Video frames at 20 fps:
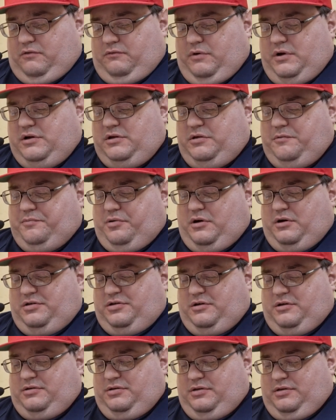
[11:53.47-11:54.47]
Regular
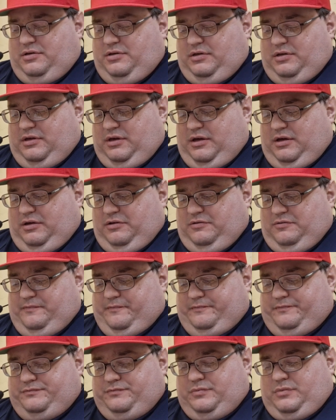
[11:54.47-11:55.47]
price on these
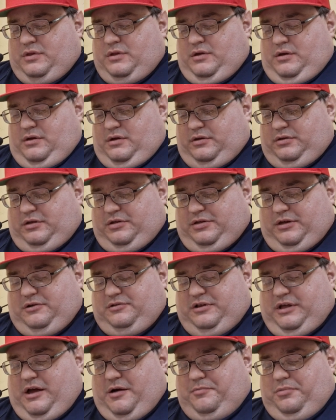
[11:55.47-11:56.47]
El
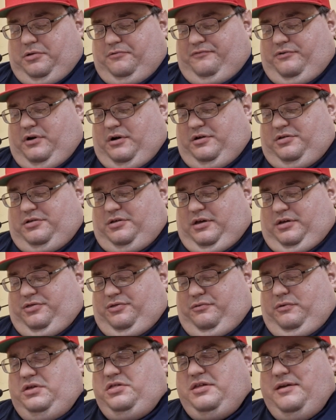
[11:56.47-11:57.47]
Diablo fries like
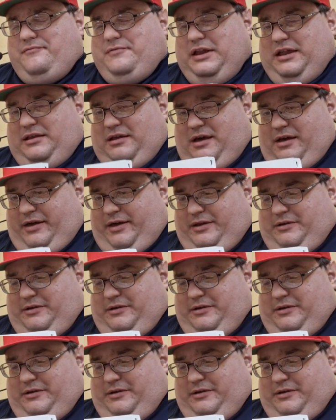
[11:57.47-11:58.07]
$3.79. A